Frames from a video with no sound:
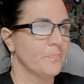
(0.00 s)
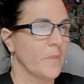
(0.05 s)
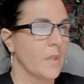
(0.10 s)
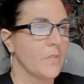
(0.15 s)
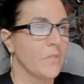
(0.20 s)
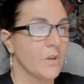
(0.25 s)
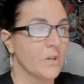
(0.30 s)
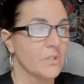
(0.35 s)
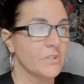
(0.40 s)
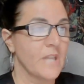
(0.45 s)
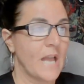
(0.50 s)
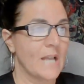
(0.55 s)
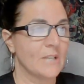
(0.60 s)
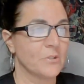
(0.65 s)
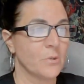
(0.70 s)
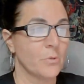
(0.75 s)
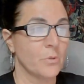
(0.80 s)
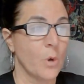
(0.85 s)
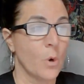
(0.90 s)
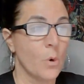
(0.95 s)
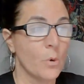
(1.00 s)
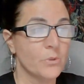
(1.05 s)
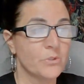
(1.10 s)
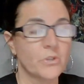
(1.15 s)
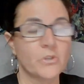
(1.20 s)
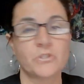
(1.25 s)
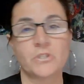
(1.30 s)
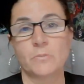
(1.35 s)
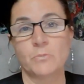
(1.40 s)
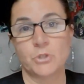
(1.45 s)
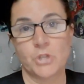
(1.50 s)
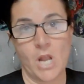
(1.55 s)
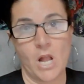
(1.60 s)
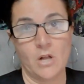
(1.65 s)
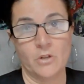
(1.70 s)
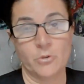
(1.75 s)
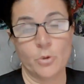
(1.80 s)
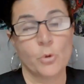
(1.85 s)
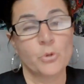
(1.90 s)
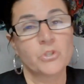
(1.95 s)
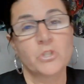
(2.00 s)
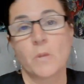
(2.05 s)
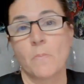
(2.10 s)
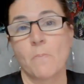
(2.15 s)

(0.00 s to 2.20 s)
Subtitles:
there's that. So those are those are